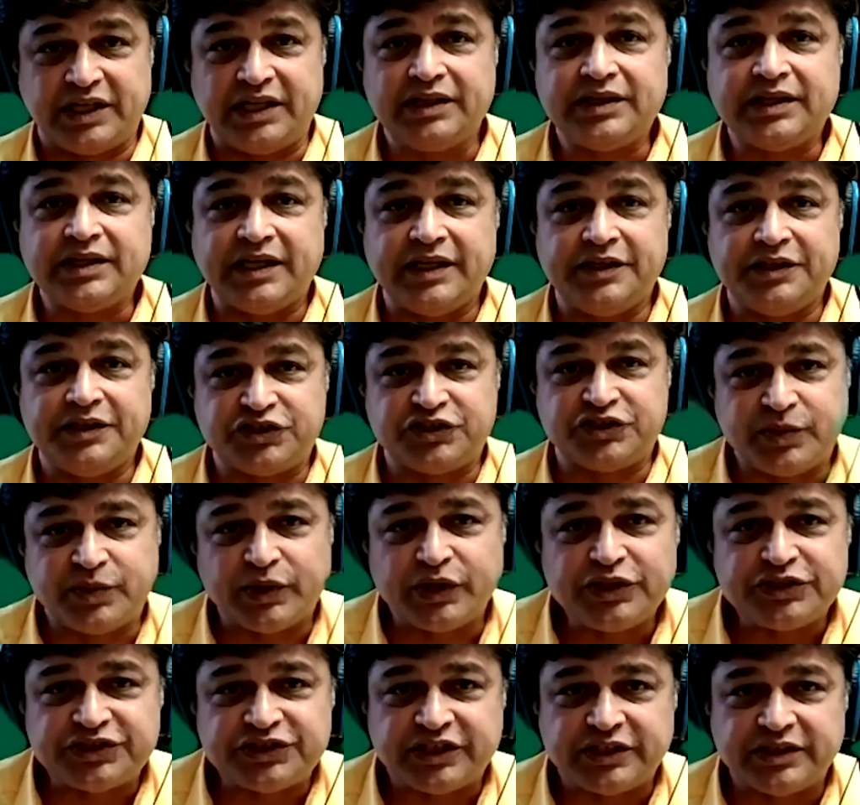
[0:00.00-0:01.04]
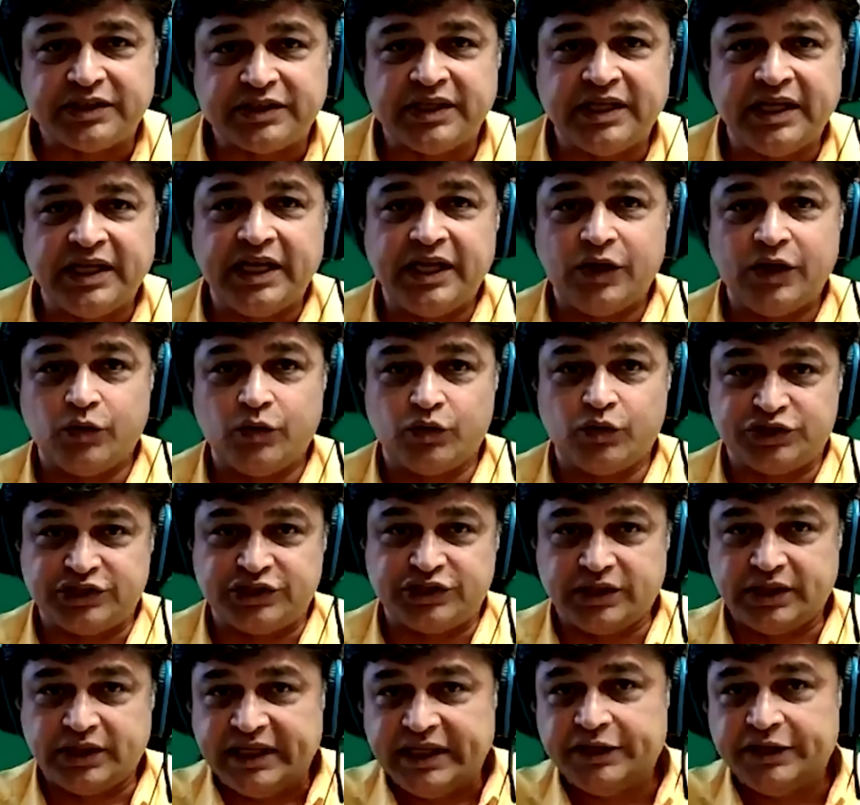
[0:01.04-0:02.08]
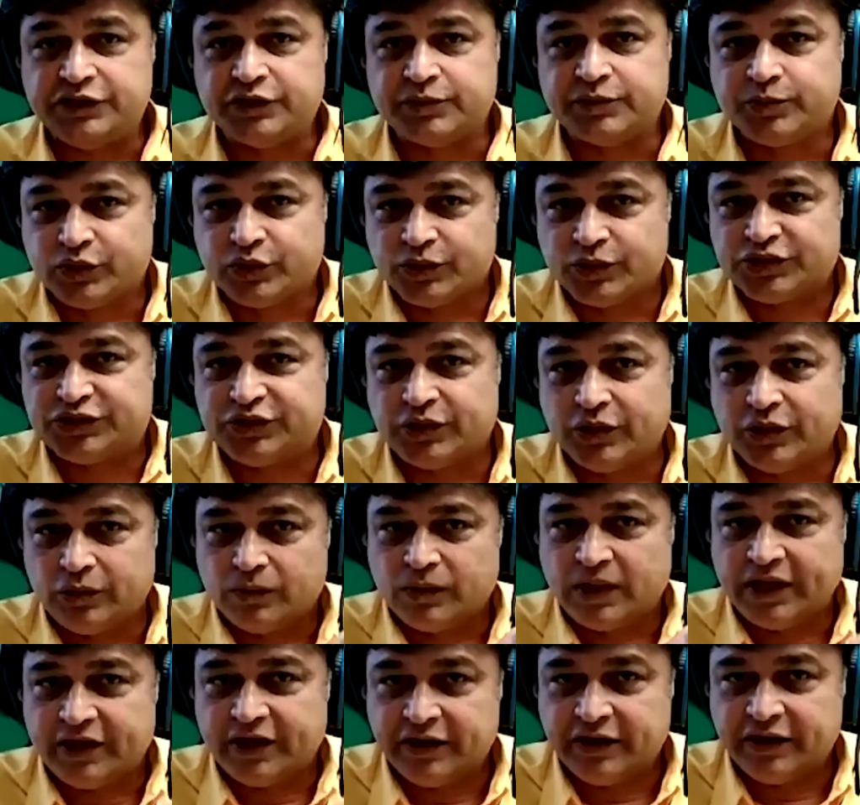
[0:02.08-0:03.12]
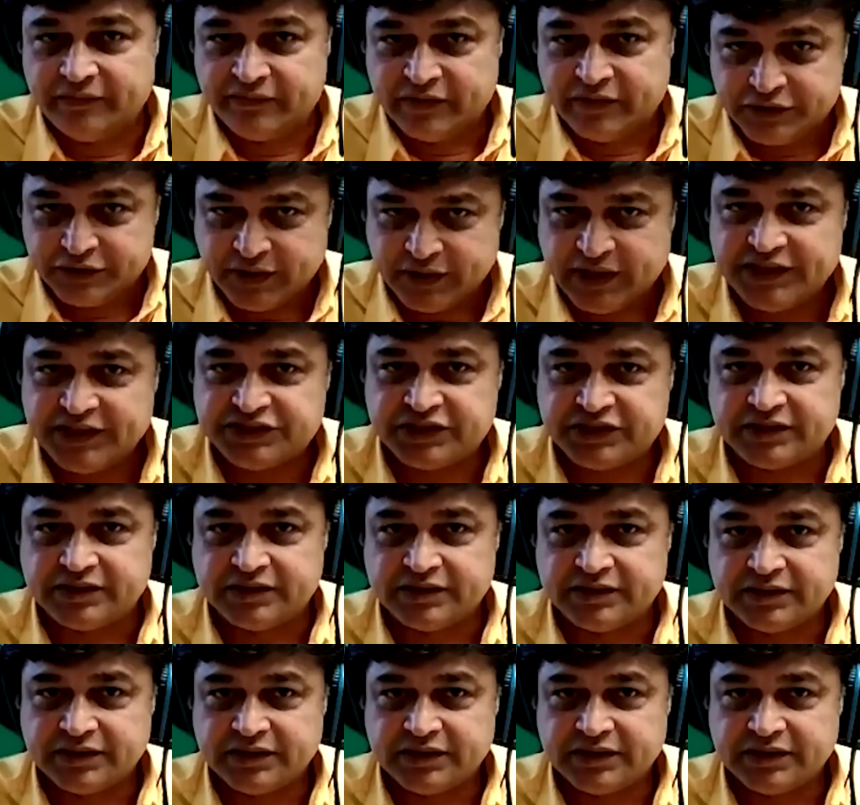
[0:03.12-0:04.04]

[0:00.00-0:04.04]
in dispersion, which will lead to poor soil water infiltration.